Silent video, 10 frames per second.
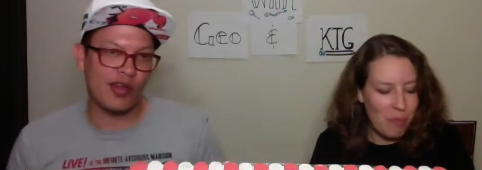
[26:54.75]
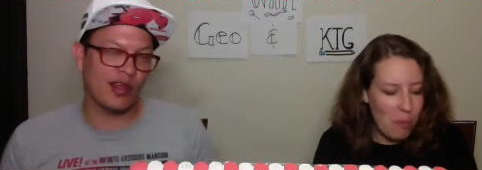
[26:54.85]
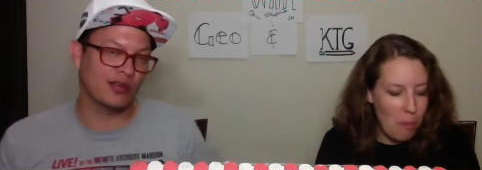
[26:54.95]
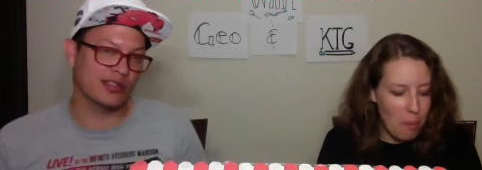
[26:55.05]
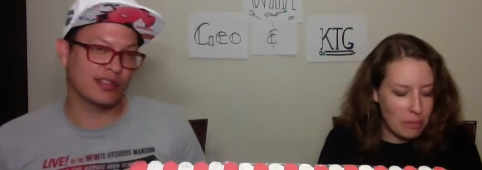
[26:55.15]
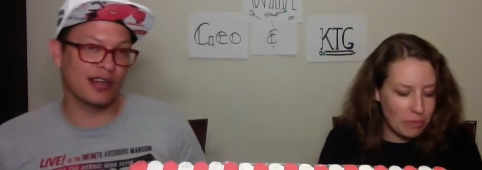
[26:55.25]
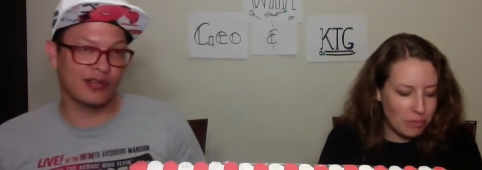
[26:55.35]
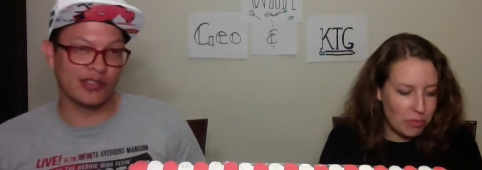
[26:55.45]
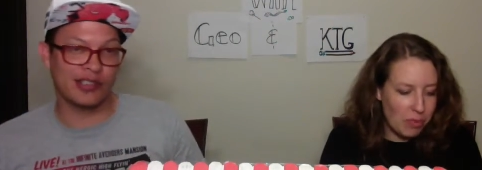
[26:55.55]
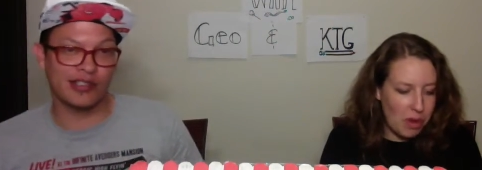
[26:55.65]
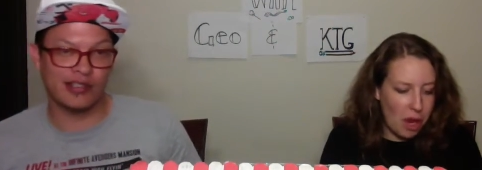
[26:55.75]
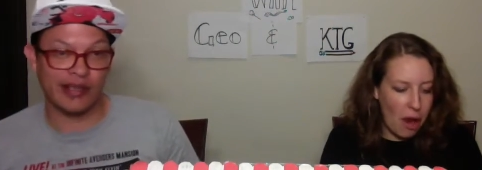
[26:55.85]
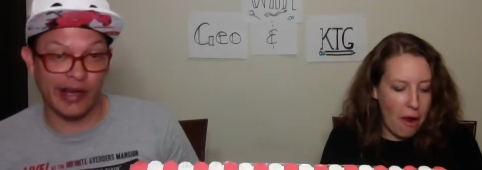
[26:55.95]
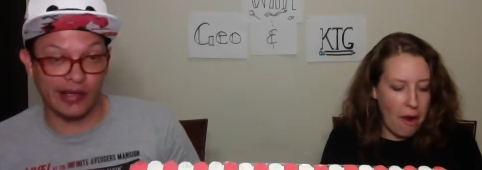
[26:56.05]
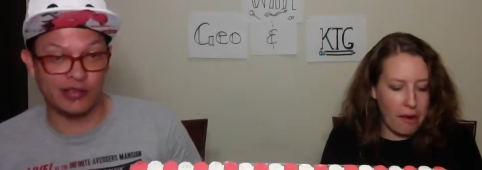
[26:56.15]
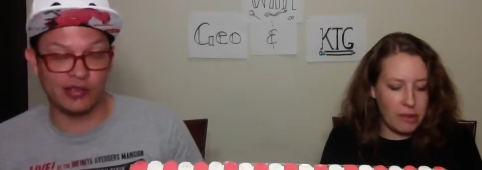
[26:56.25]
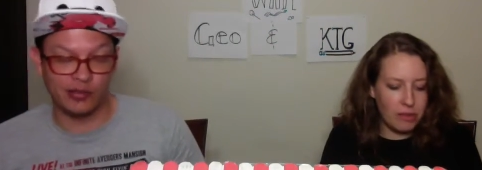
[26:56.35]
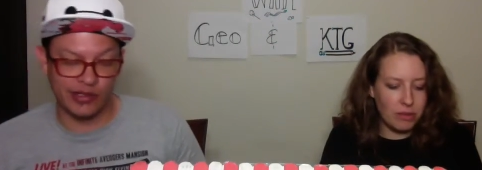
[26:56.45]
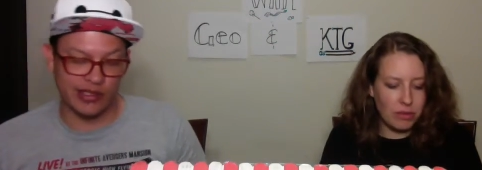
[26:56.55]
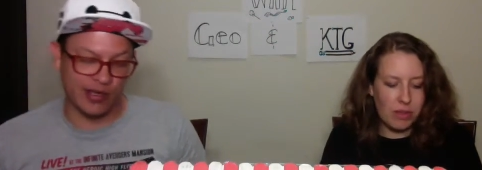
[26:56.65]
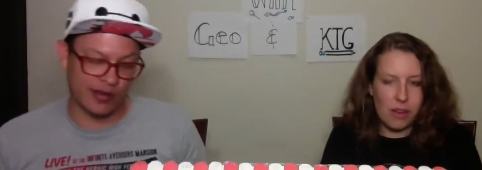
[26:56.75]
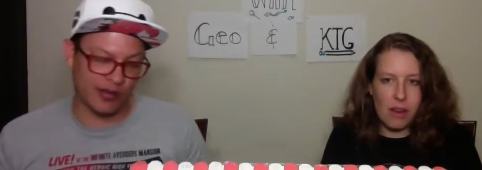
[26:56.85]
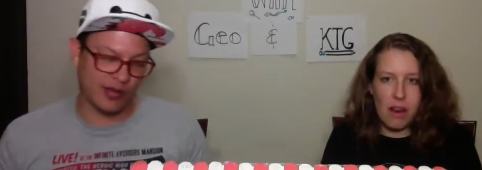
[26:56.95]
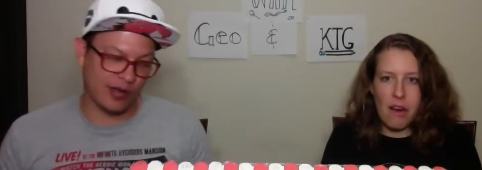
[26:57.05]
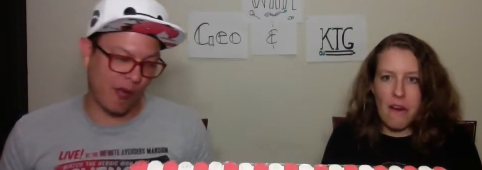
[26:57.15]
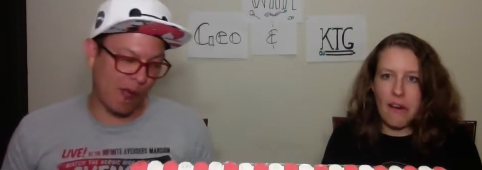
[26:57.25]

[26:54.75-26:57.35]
Speaker 1: that was a conversation that actually went down at work.